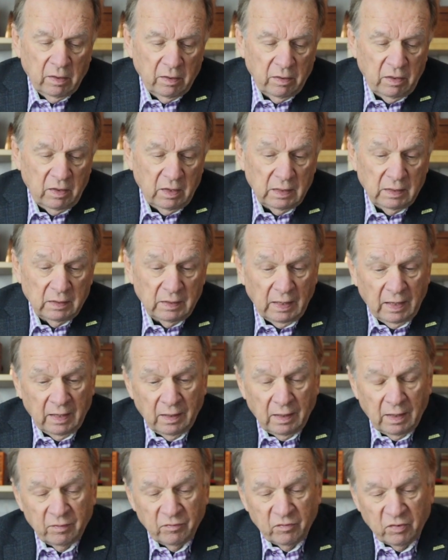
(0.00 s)
the
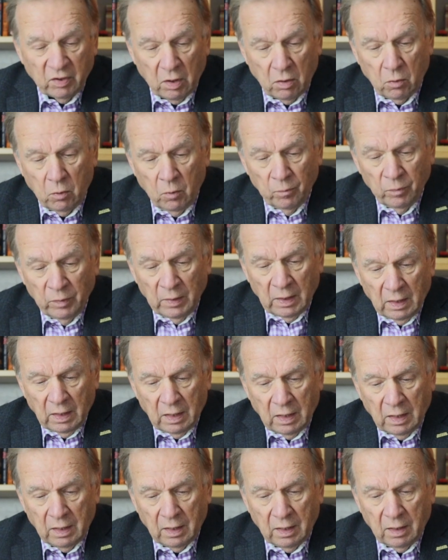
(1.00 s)
and and so
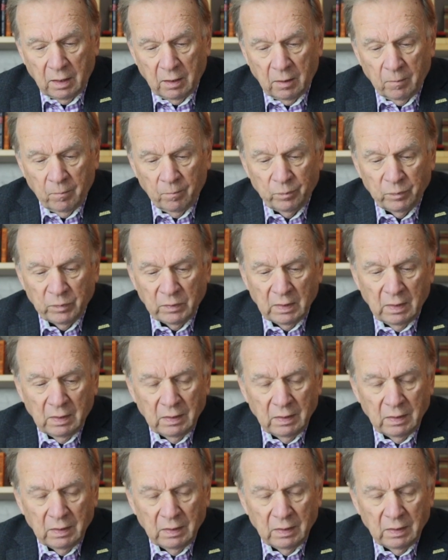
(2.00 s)
um,